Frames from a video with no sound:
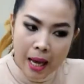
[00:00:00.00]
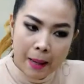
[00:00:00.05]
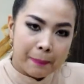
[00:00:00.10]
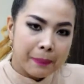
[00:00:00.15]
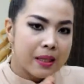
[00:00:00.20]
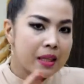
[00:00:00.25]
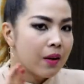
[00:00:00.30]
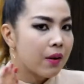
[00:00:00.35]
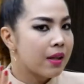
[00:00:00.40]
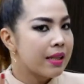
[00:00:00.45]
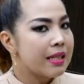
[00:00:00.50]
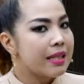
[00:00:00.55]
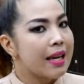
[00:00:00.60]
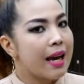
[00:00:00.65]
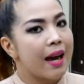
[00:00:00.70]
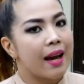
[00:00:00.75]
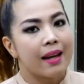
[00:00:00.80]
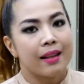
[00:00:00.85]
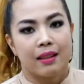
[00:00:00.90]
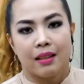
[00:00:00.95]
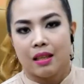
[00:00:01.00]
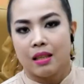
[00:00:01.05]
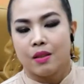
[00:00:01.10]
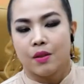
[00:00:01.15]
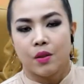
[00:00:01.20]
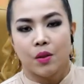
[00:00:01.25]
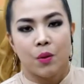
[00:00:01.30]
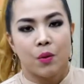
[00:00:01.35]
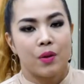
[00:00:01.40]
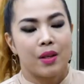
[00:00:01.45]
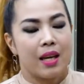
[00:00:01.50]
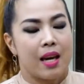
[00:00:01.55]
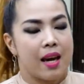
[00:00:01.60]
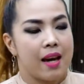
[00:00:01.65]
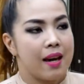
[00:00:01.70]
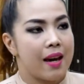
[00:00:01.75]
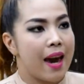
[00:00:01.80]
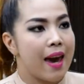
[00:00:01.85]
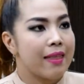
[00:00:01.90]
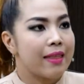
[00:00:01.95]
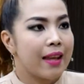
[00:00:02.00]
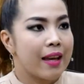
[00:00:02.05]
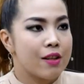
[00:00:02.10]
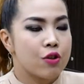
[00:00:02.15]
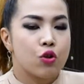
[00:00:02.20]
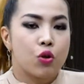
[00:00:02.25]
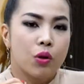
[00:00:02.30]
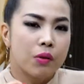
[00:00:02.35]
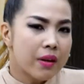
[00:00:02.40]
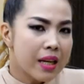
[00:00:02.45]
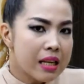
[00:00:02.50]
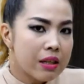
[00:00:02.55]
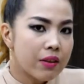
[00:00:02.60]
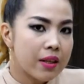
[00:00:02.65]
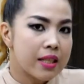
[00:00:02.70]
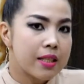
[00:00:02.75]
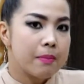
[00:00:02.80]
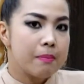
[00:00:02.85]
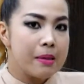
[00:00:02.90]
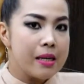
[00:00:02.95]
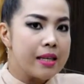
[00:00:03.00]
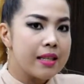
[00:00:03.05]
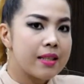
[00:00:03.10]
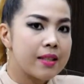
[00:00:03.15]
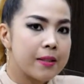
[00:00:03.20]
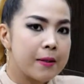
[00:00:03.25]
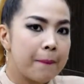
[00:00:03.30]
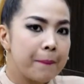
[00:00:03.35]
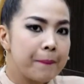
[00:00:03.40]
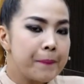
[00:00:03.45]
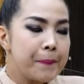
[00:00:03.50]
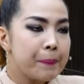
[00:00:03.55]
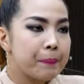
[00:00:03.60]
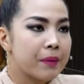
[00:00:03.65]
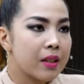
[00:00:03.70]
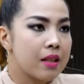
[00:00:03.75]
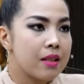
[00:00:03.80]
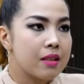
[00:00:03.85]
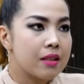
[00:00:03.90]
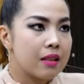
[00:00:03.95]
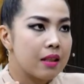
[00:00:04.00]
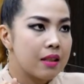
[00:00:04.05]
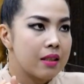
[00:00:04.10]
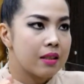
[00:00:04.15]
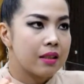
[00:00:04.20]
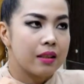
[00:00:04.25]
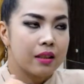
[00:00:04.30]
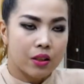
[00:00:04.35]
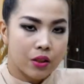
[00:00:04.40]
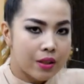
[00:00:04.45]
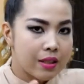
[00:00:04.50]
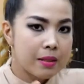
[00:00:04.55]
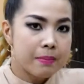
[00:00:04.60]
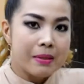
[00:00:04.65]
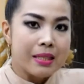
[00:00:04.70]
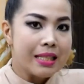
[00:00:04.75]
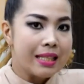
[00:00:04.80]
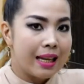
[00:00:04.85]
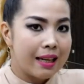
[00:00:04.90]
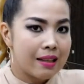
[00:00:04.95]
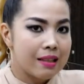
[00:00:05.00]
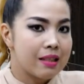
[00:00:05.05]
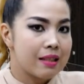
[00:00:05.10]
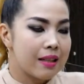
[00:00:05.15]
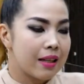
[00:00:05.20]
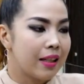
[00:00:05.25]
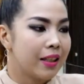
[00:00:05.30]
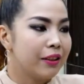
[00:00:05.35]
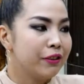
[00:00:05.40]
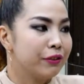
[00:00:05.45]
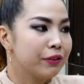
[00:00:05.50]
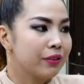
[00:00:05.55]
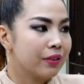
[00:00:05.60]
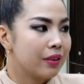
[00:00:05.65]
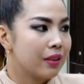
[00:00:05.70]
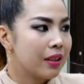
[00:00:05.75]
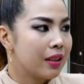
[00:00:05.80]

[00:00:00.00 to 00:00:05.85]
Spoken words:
Happy or sad, it's okay. And then during Christmas, on the Christmas day itself,